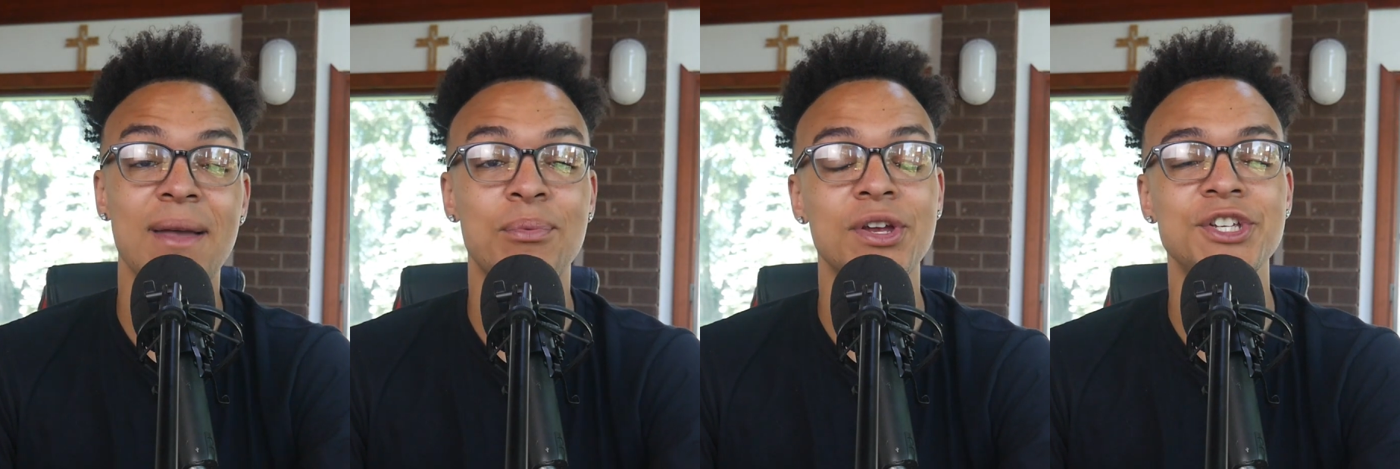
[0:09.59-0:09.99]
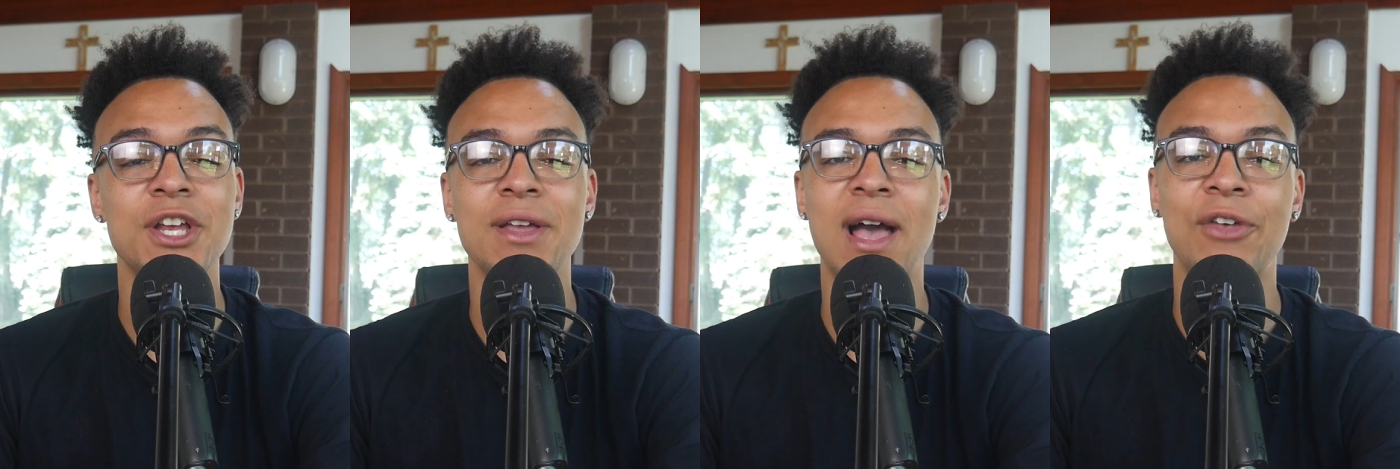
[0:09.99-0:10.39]
I
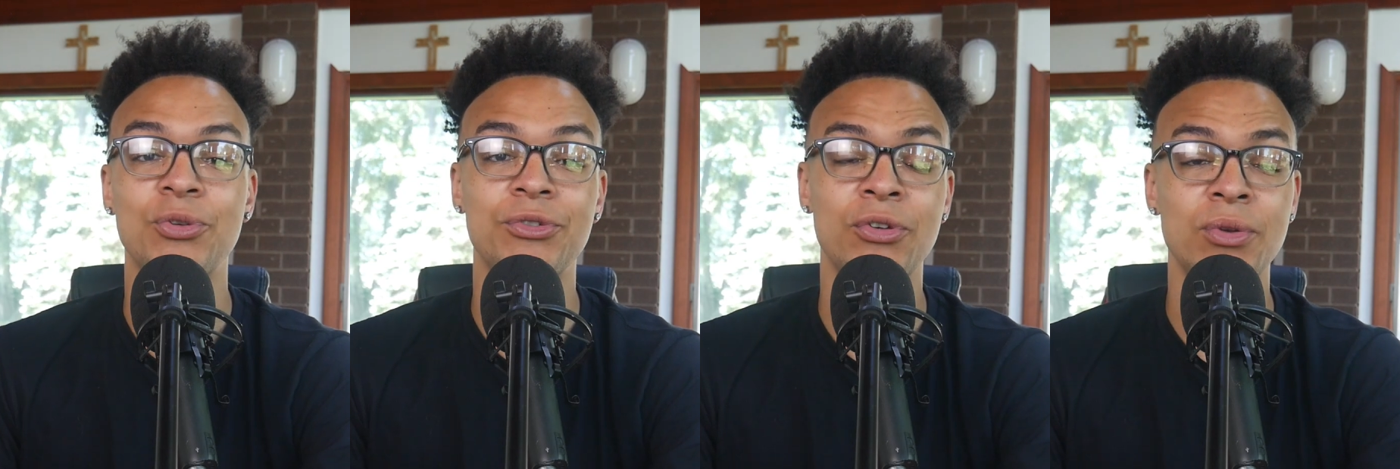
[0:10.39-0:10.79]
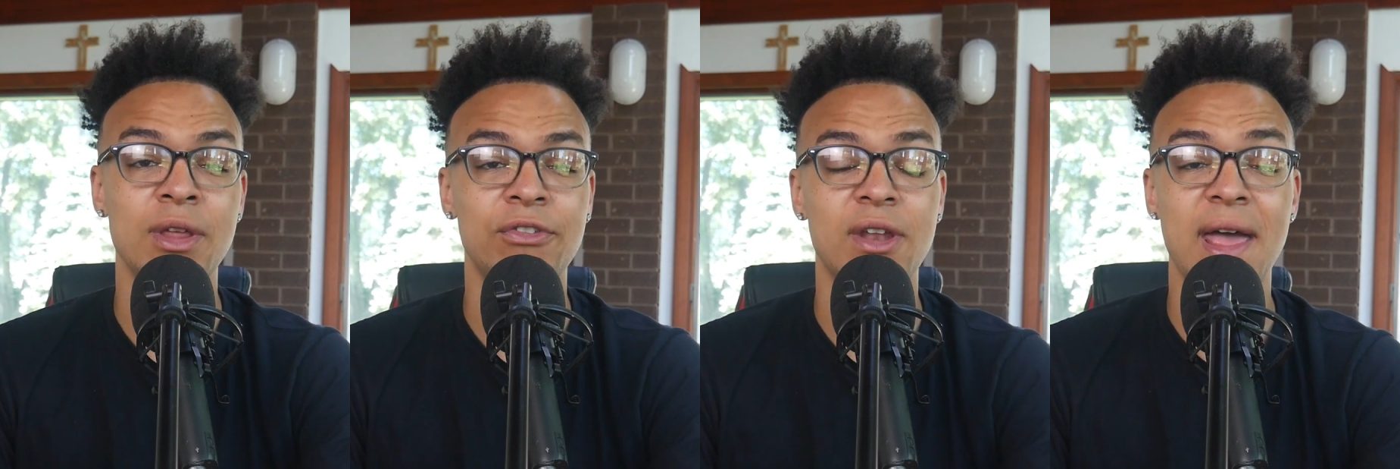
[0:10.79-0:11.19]
appreciate you guys who are tuned
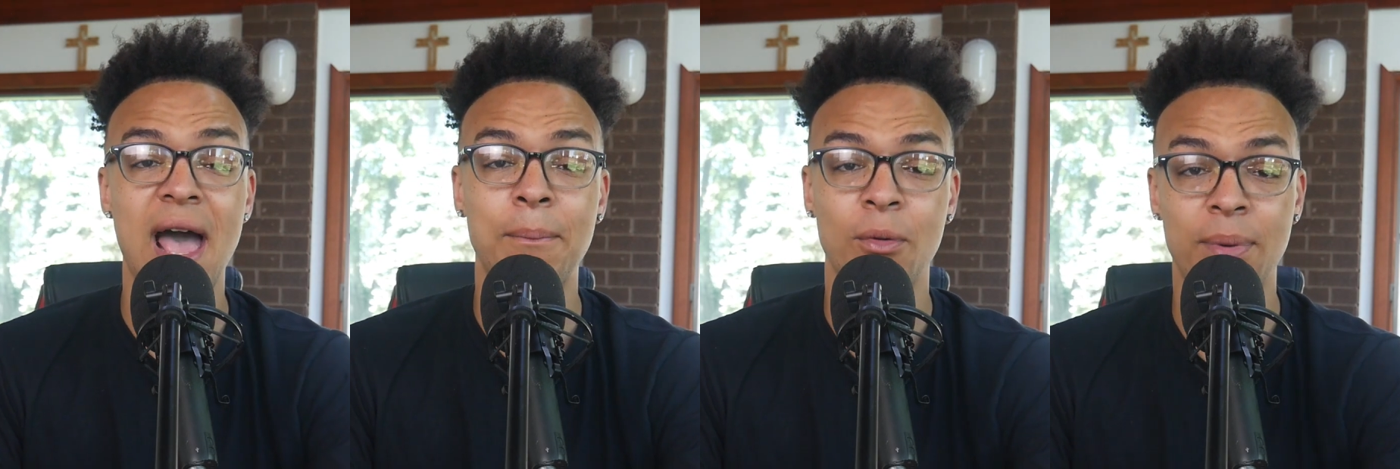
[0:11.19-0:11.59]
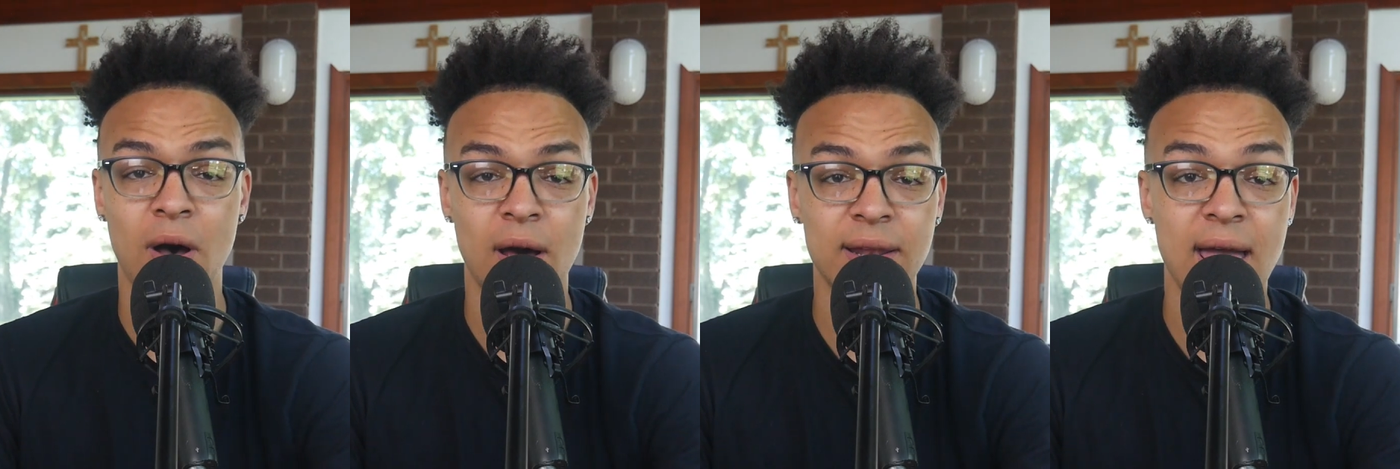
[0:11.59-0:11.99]
in today. Apple
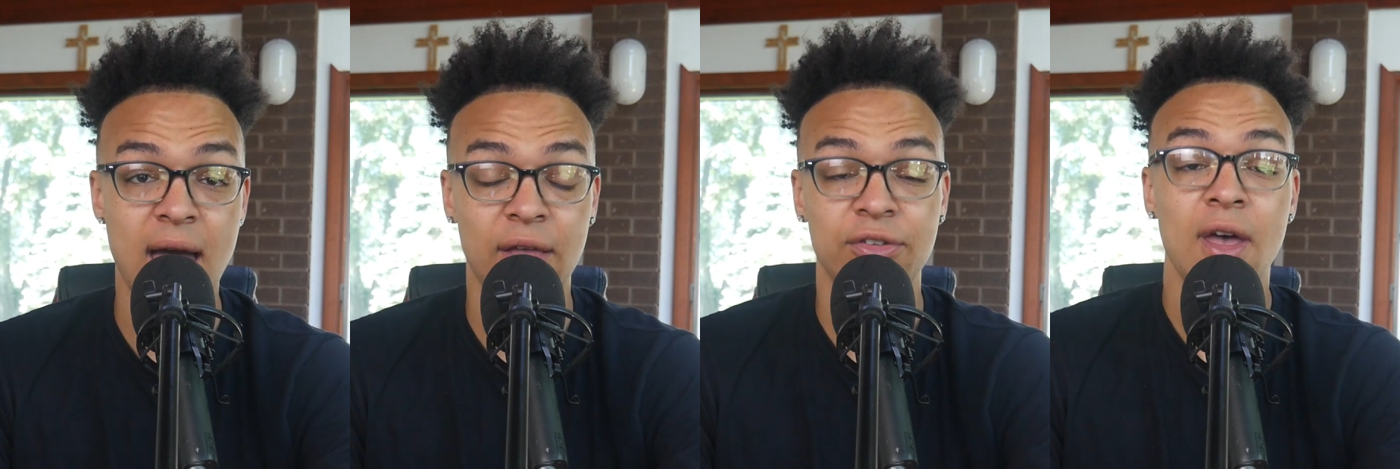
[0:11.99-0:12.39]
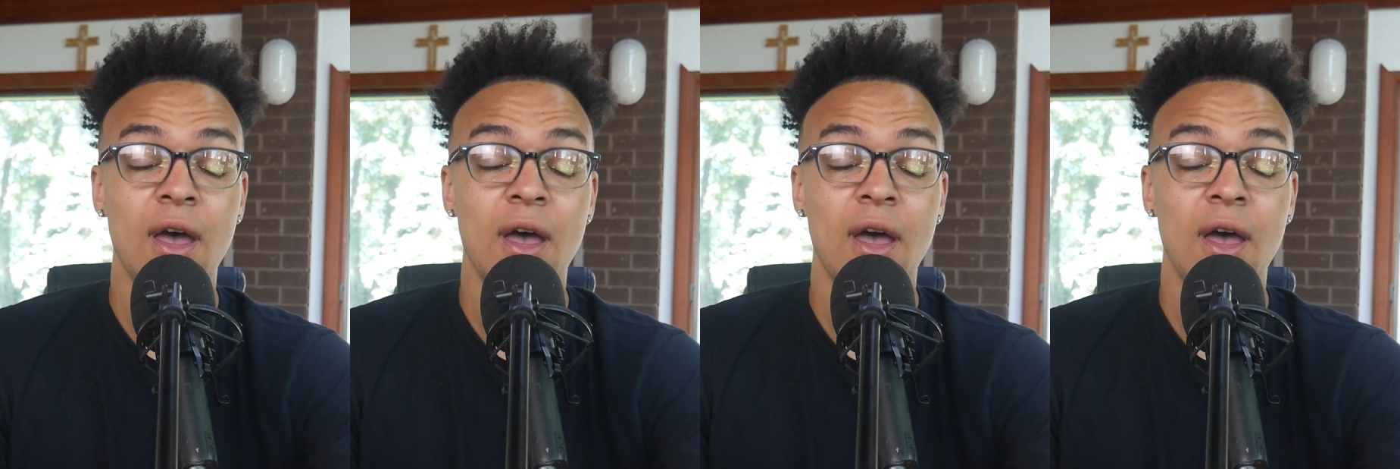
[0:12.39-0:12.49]
Podcasts,